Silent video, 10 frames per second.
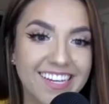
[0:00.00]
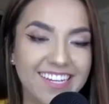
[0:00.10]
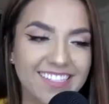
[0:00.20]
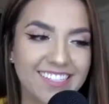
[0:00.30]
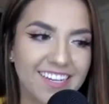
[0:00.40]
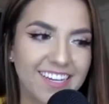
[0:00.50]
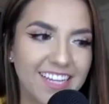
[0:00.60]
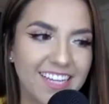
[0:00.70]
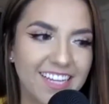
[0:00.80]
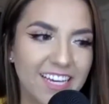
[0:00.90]
It's
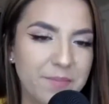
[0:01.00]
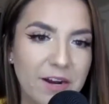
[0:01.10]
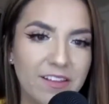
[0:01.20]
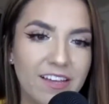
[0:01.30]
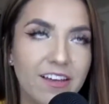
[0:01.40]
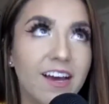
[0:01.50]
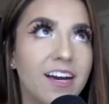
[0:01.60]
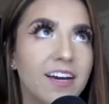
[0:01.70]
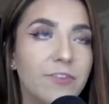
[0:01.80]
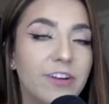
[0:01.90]
like parallel
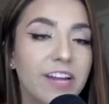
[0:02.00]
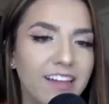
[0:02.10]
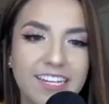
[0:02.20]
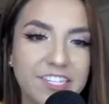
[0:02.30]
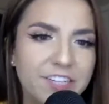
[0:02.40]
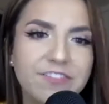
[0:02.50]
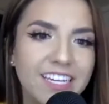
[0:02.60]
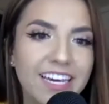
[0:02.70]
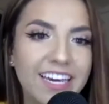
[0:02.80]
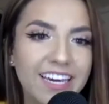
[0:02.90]
reality
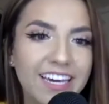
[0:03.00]
shifting and